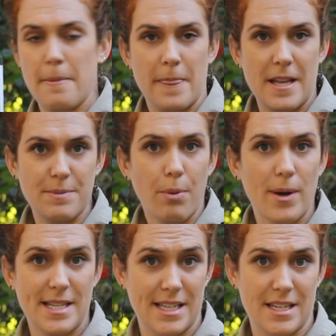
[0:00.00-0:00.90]
these
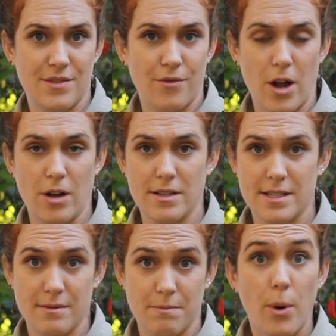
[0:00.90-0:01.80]
poisonous
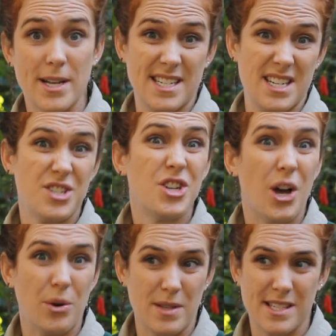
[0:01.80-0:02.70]
frogs, poisonous
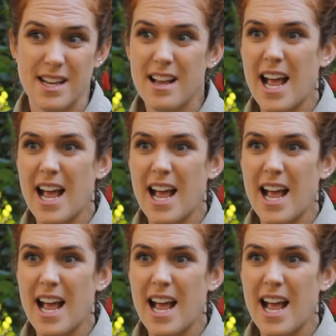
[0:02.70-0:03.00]
toads,